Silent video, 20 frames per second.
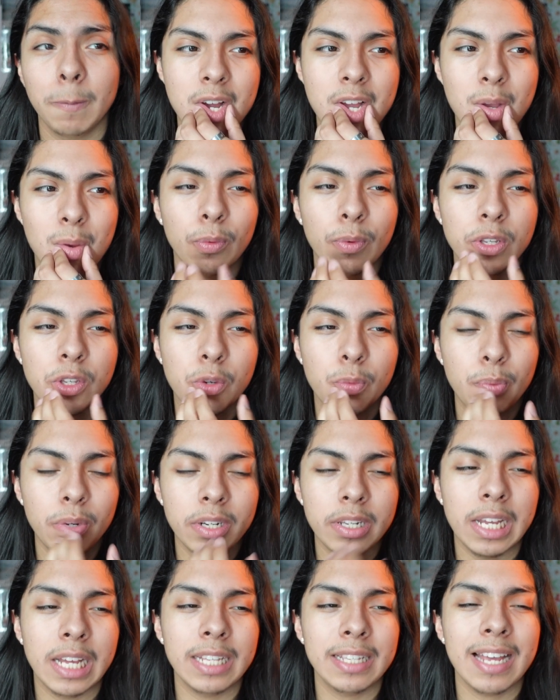But when you
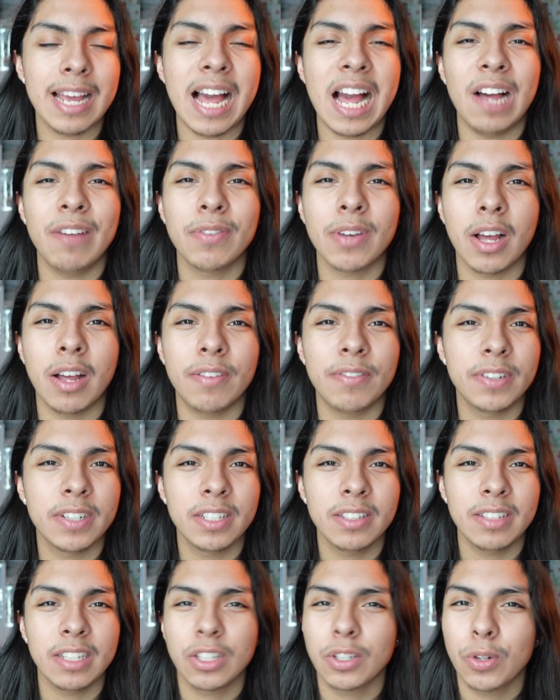pretend to have
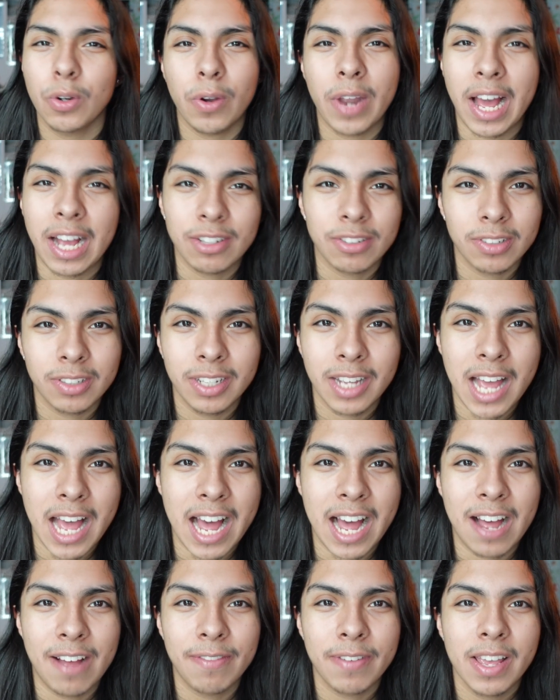confidence that you don't actually
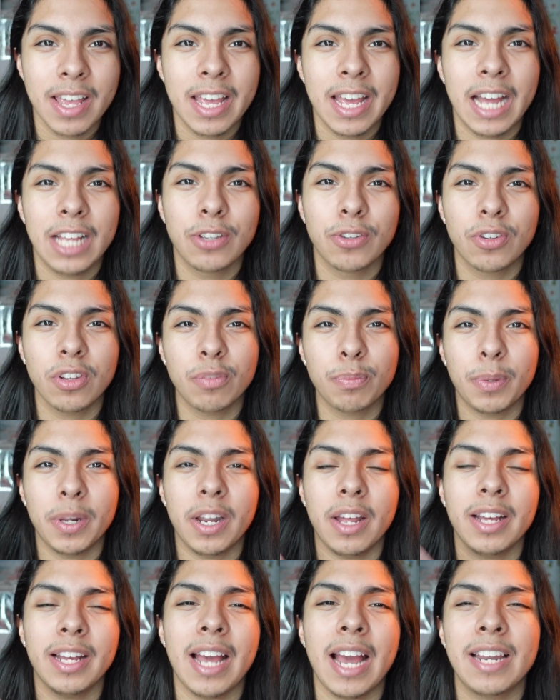have and you just put
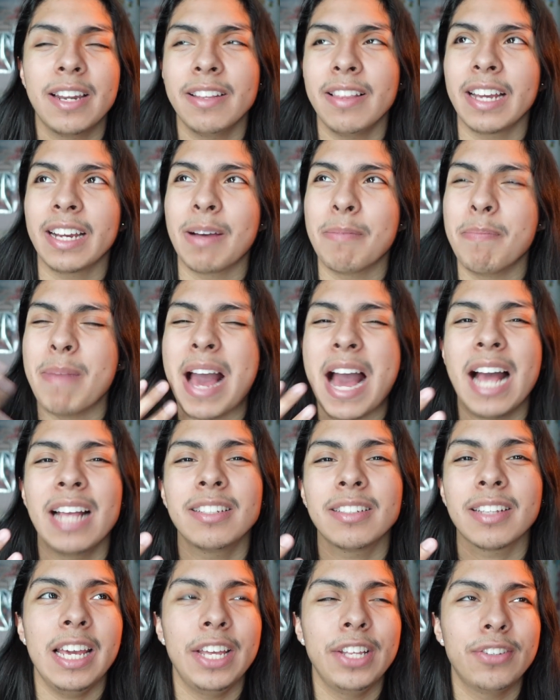on kind of like a
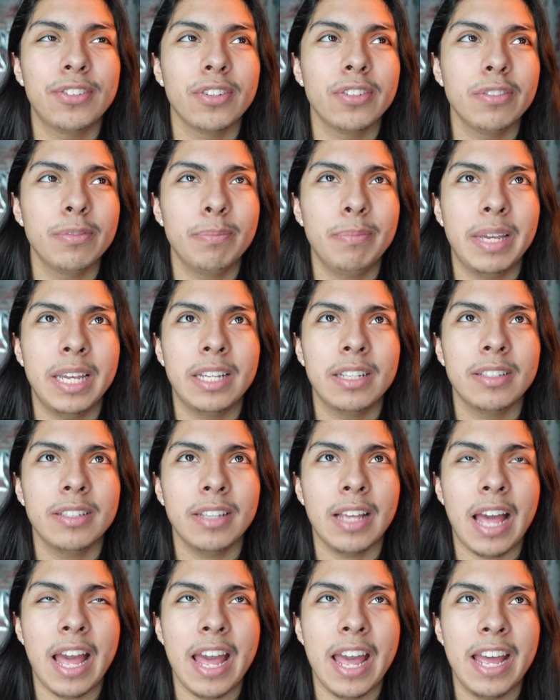mask, it just
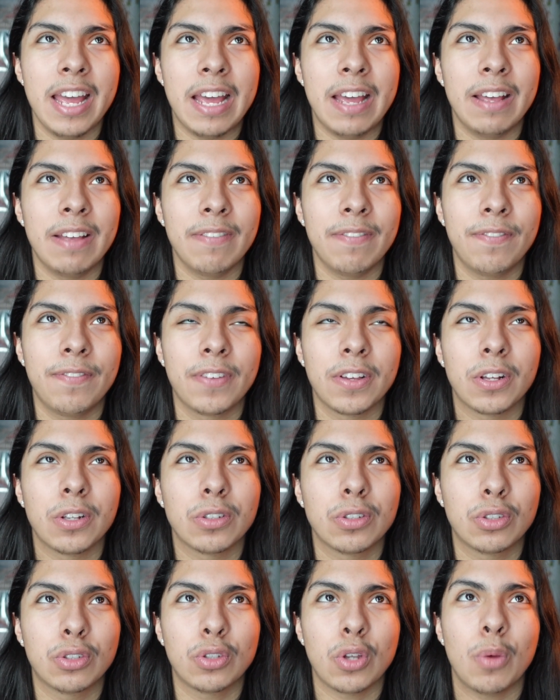makes it
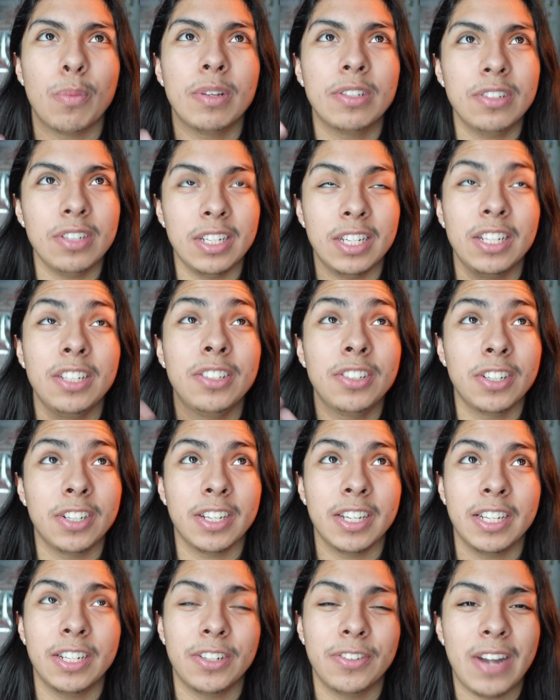feels so much easier
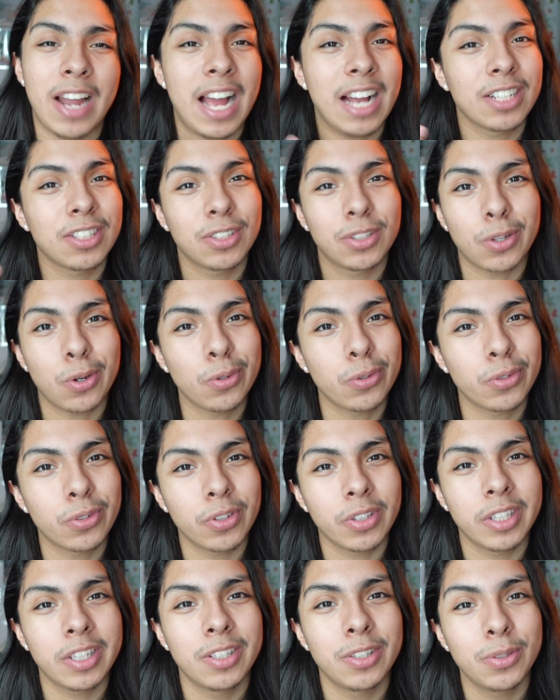to interact
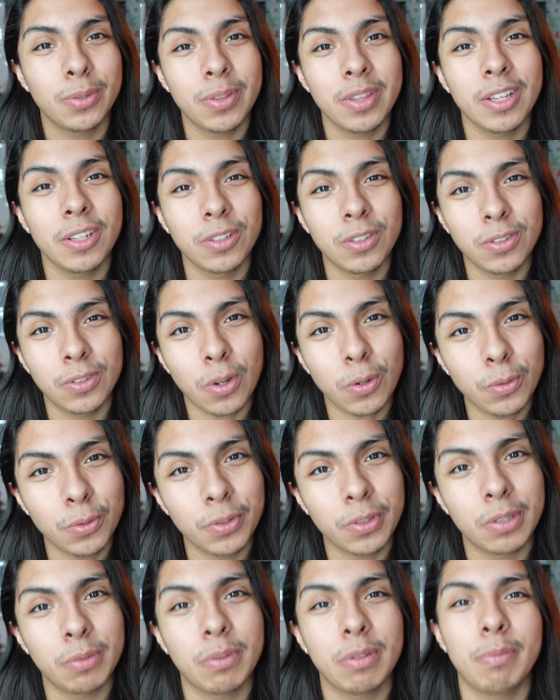socially and do things
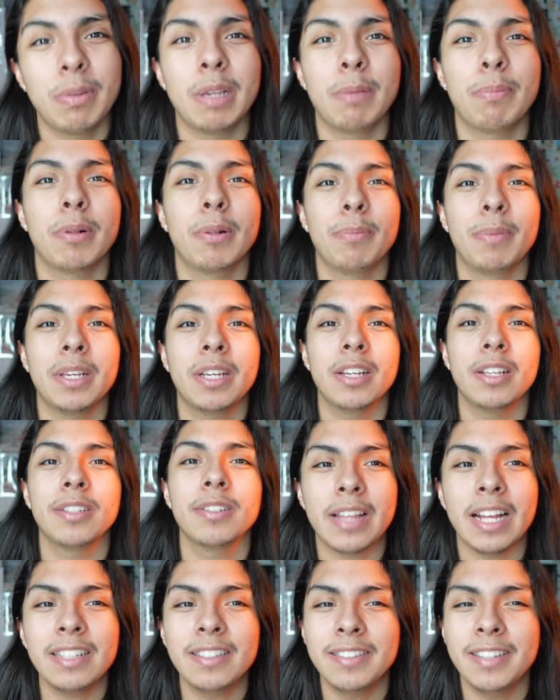socially with people, because
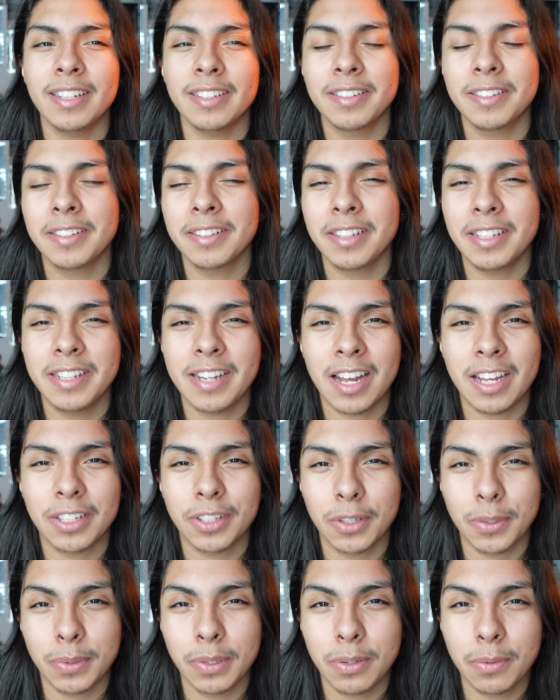that's technically
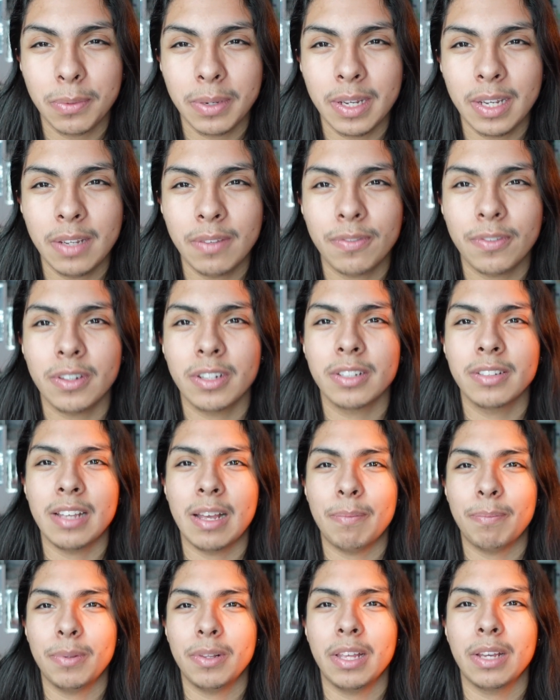not you in a way. For
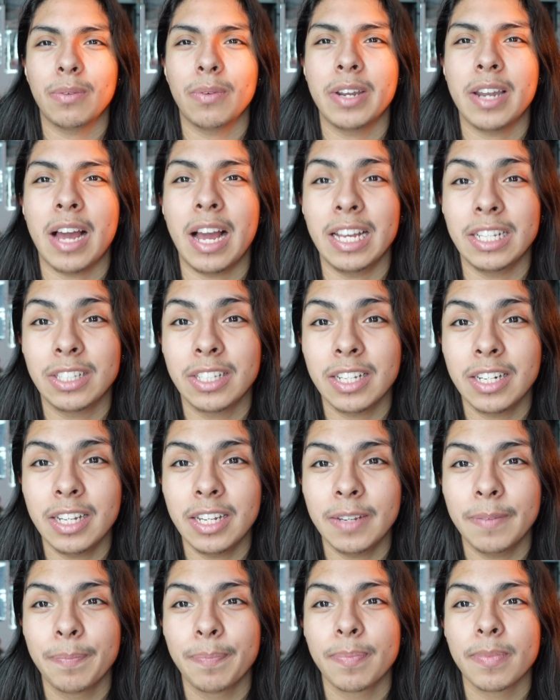example, like when I did
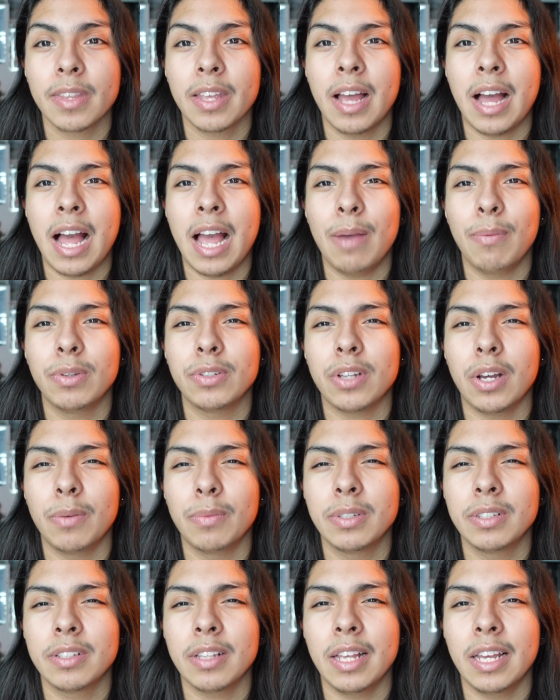it, I was
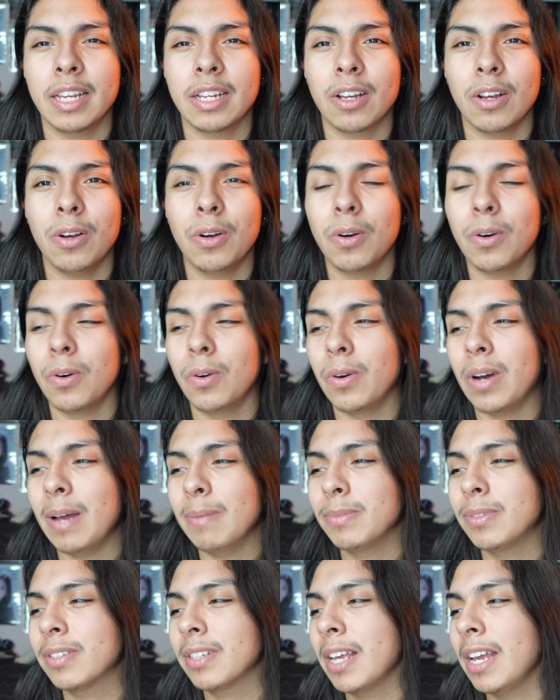always like, oh,
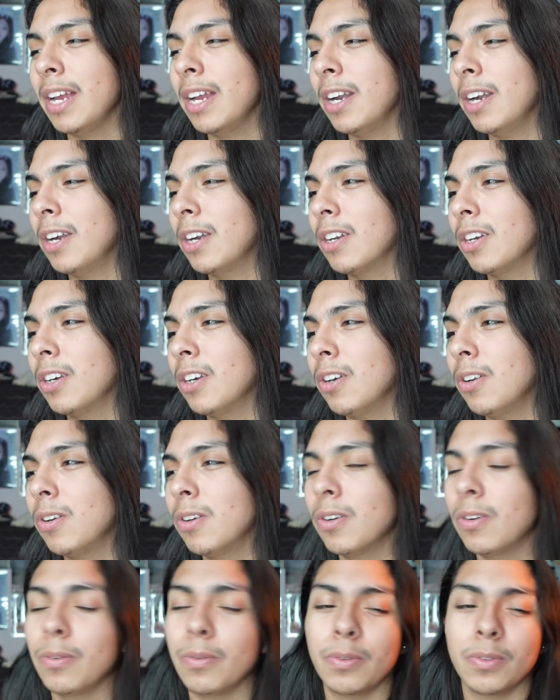I'm scared, or
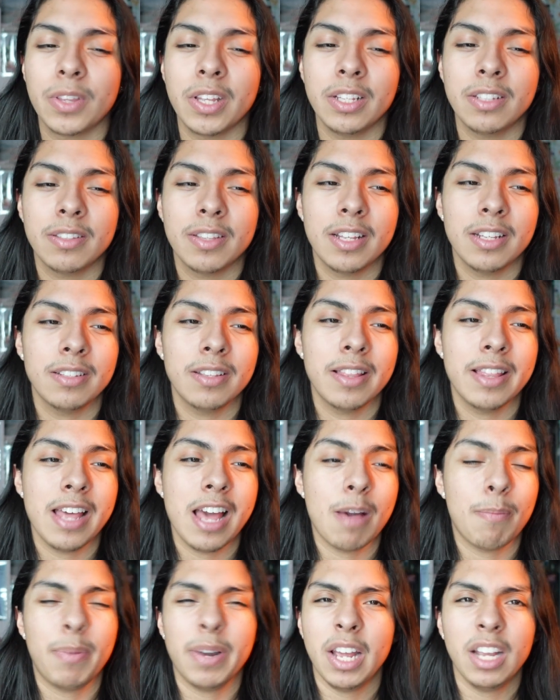oh, this and
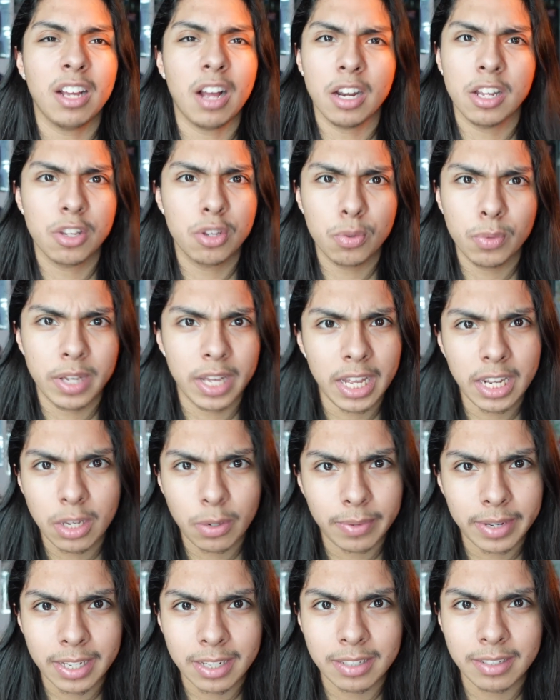that, but I gotta do it
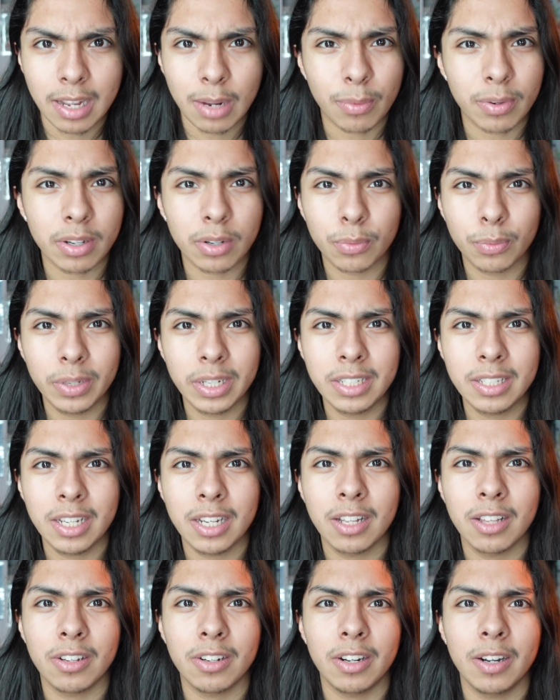anyway because I work
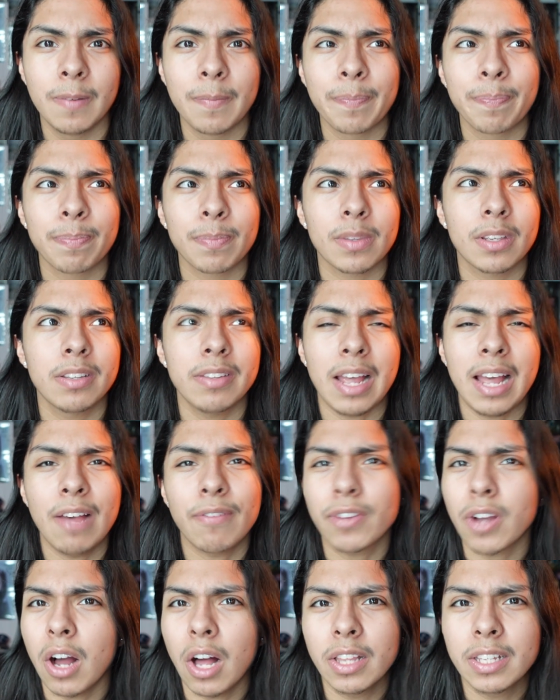retail, or because I
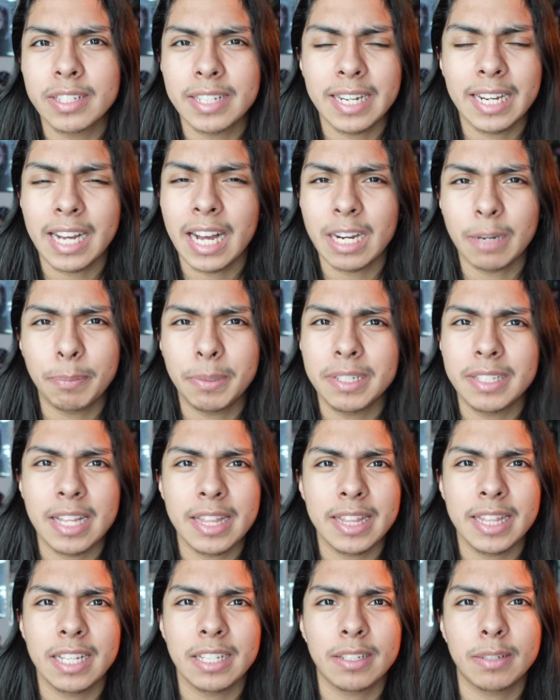have college and I gotta
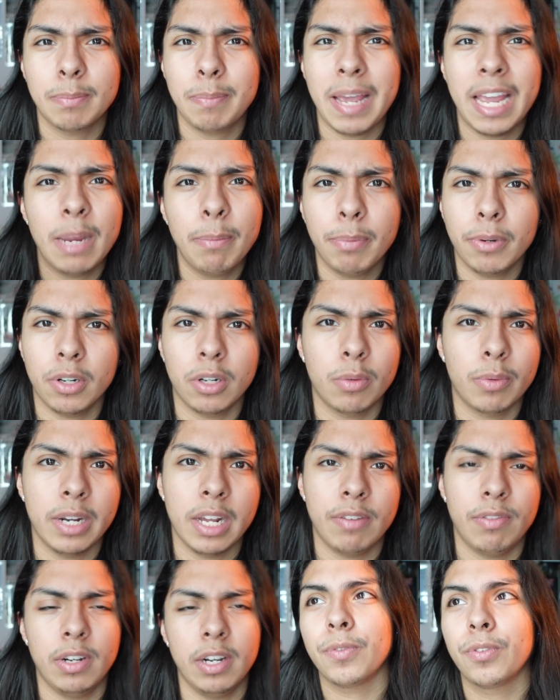present this paper or
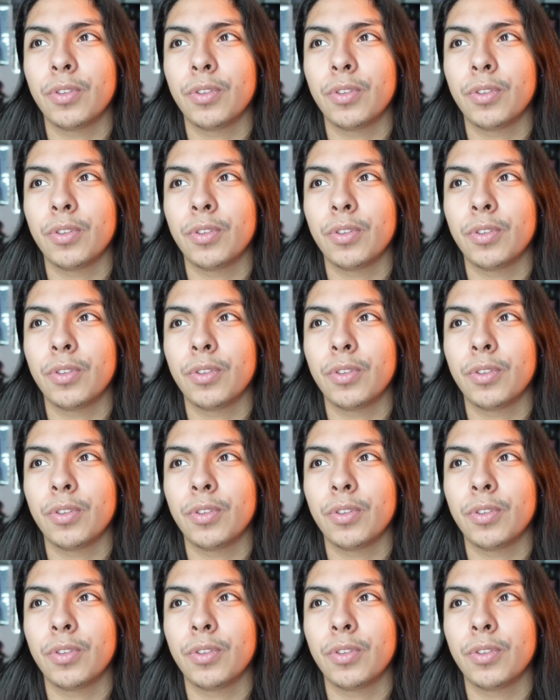whatever.